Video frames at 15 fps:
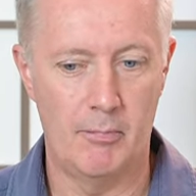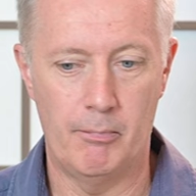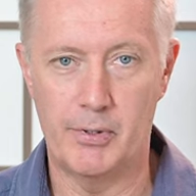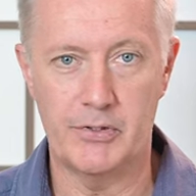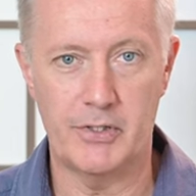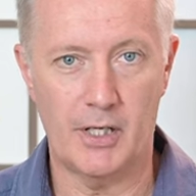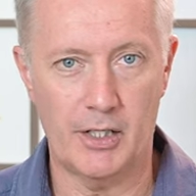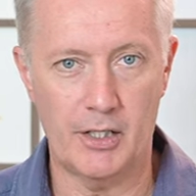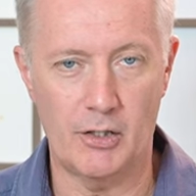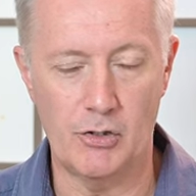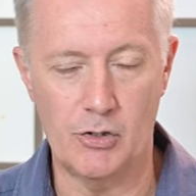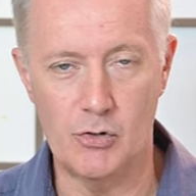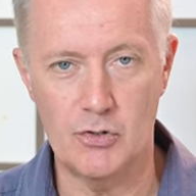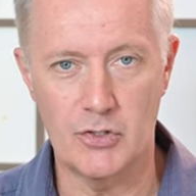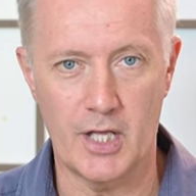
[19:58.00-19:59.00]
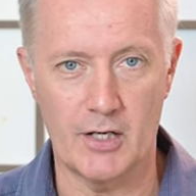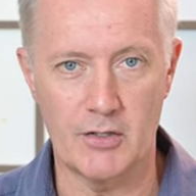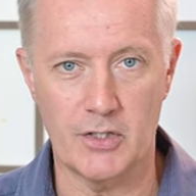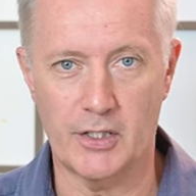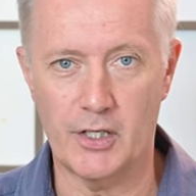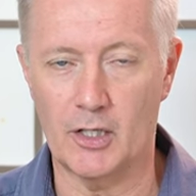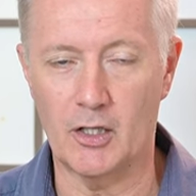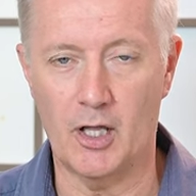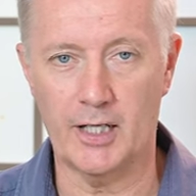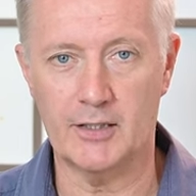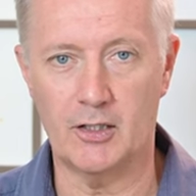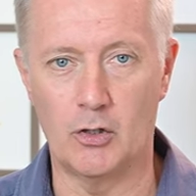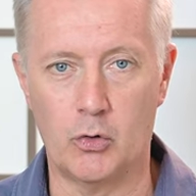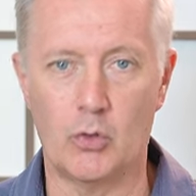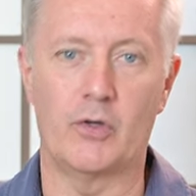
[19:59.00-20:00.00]
But see, I don't use those. I don't like
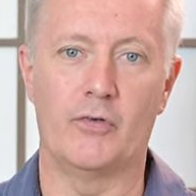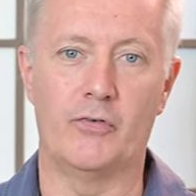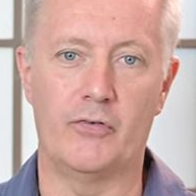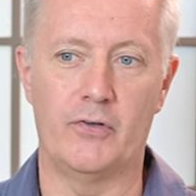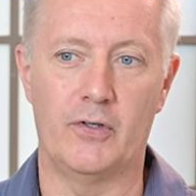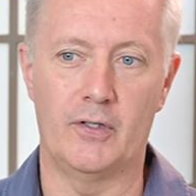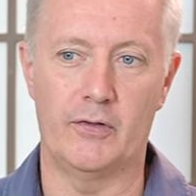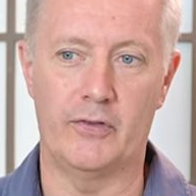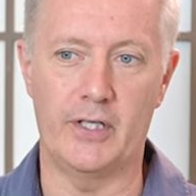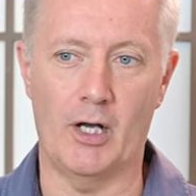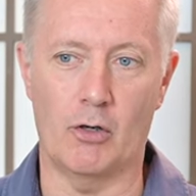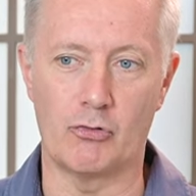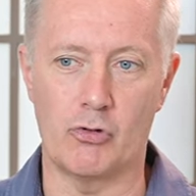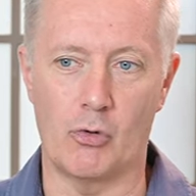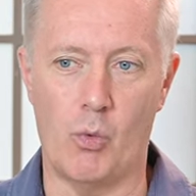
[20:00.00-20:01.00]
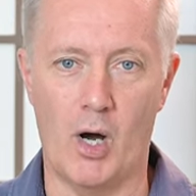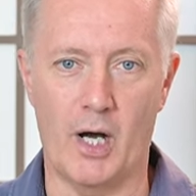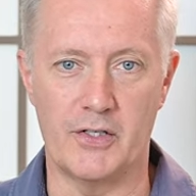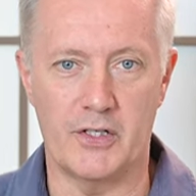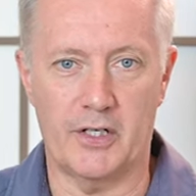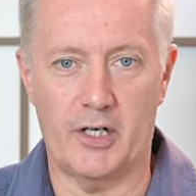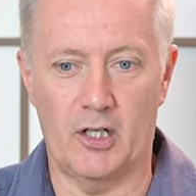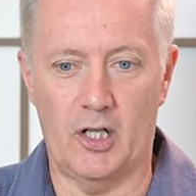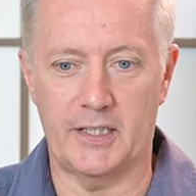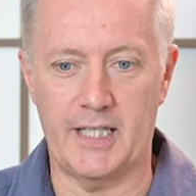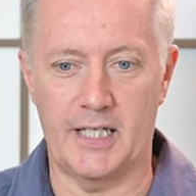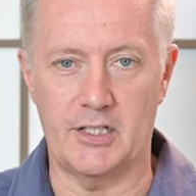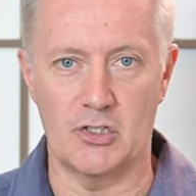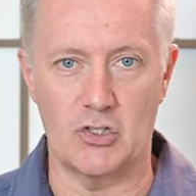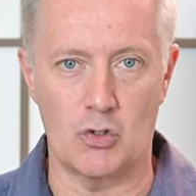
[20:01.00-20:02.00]
the look of the ultra wides. I don't like
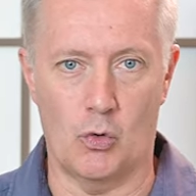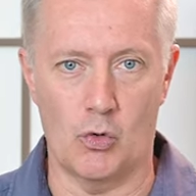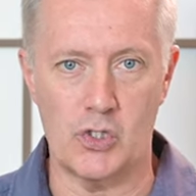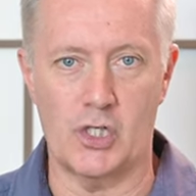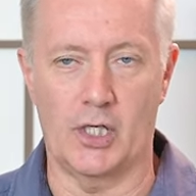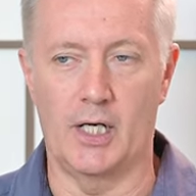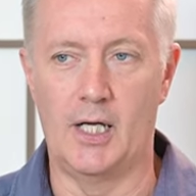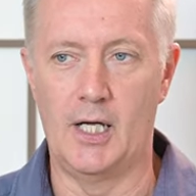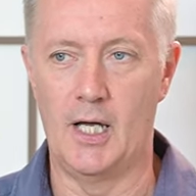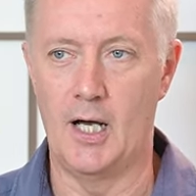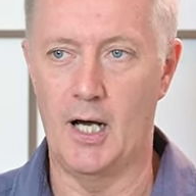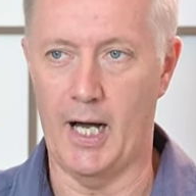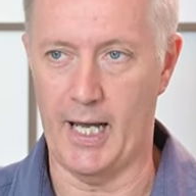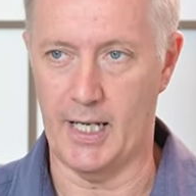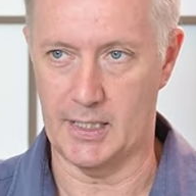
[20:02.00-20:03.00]
that distortion. I